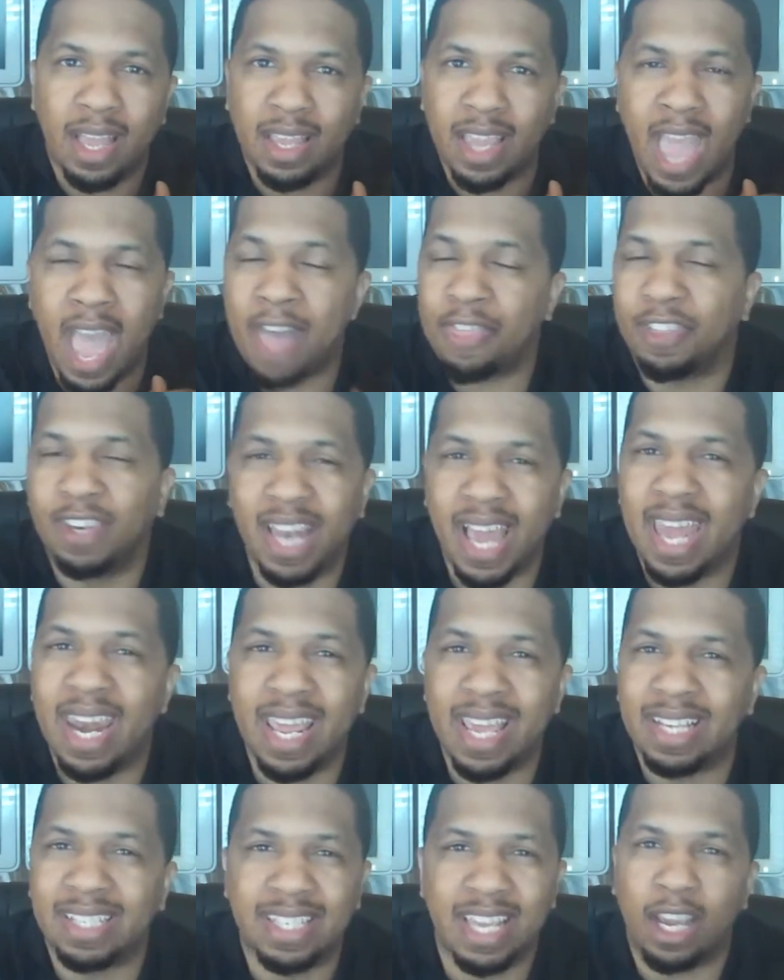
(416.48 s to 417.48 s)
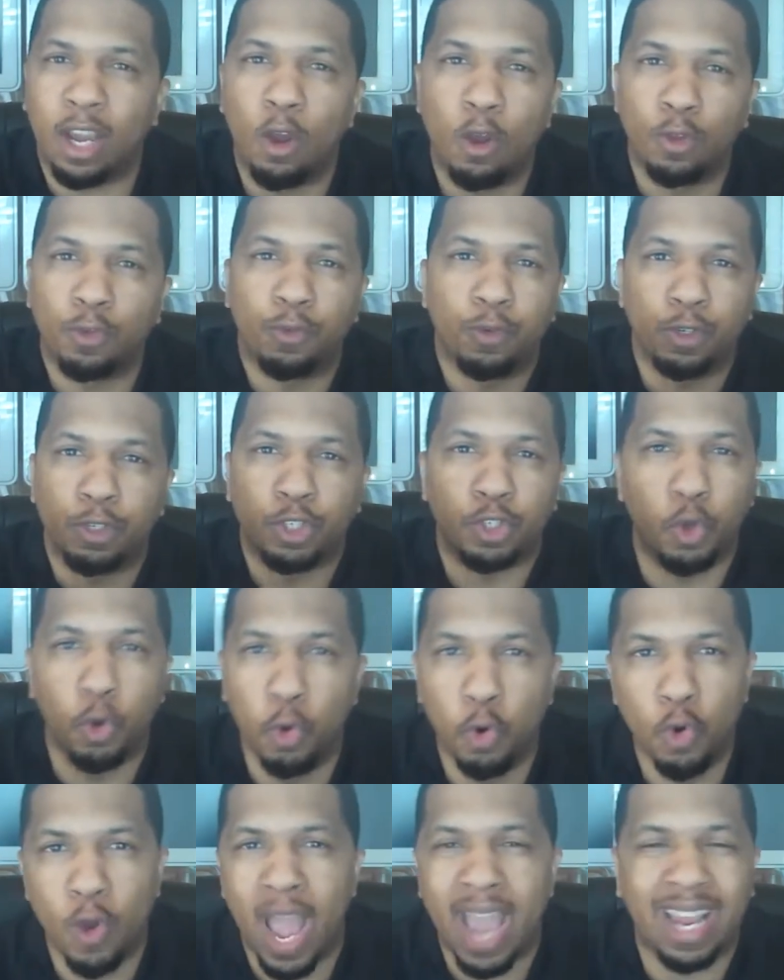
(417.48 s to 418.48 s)
athletics, that goes for
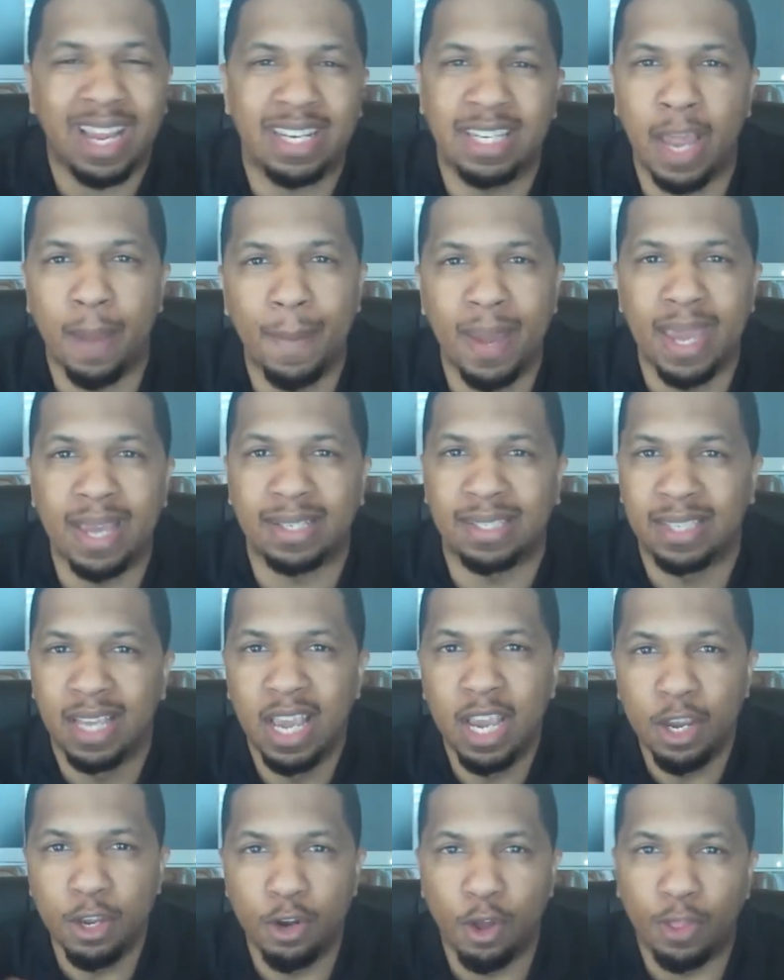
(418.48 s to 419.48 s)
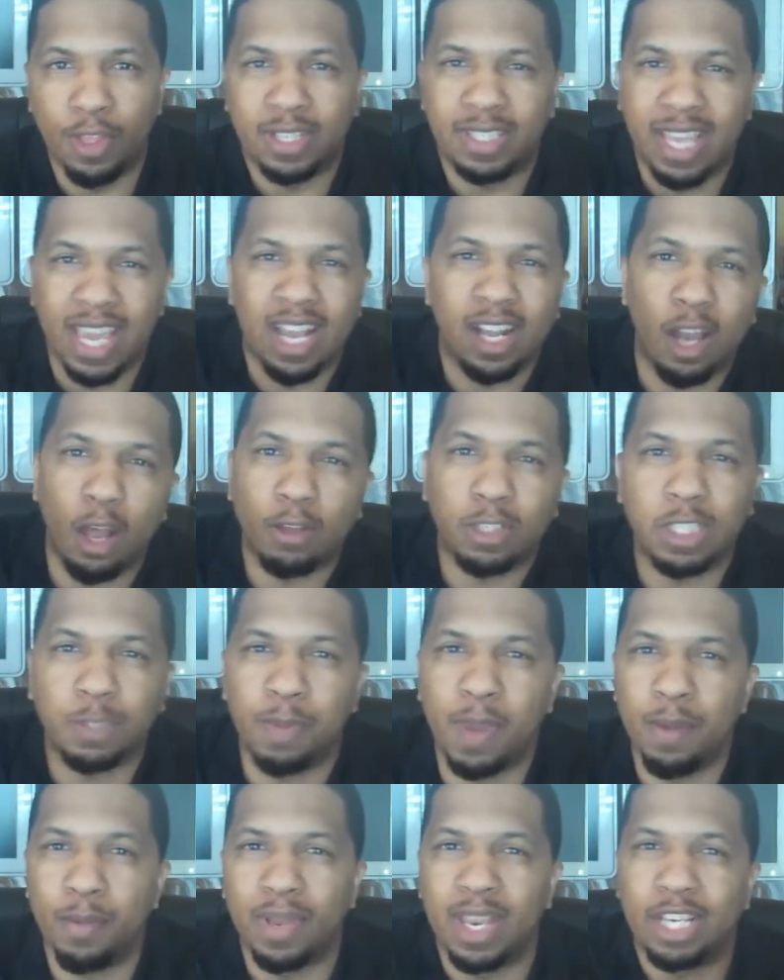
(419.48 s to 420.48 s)
school, academics. You know, the 10 closest
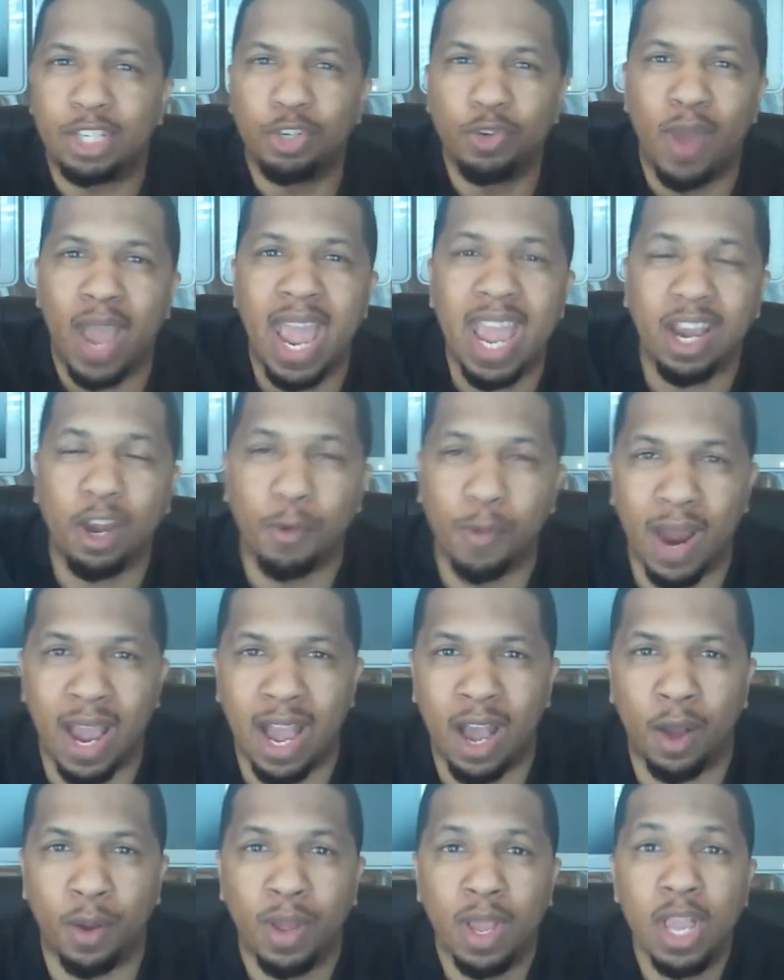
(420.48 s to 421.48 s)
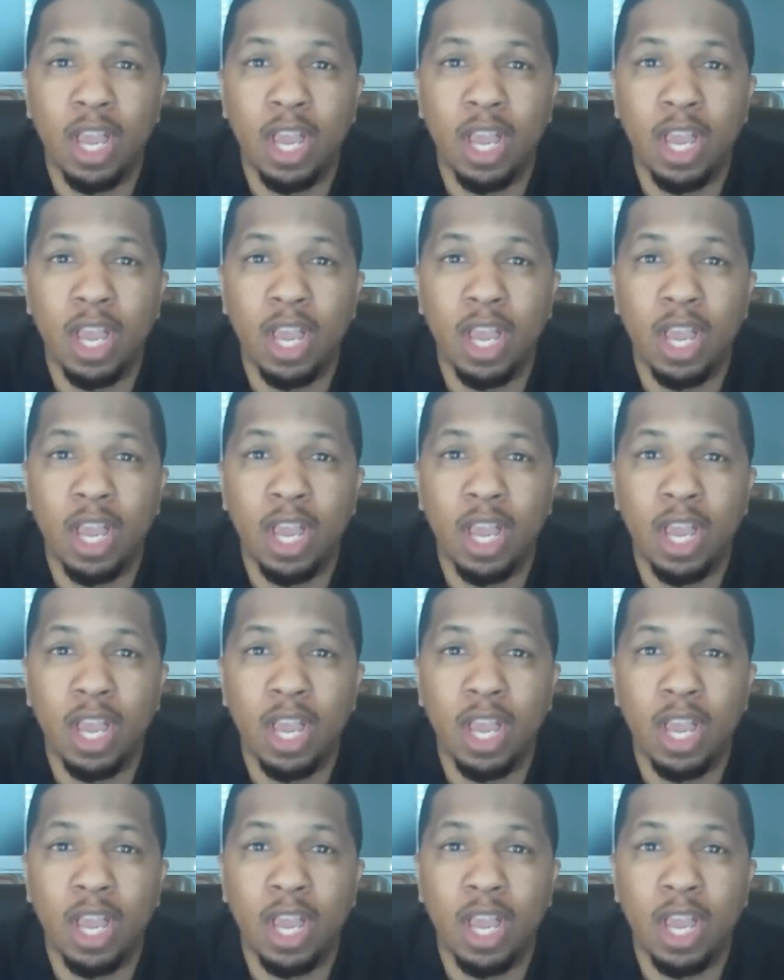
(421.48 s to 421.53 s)
people that you hang around,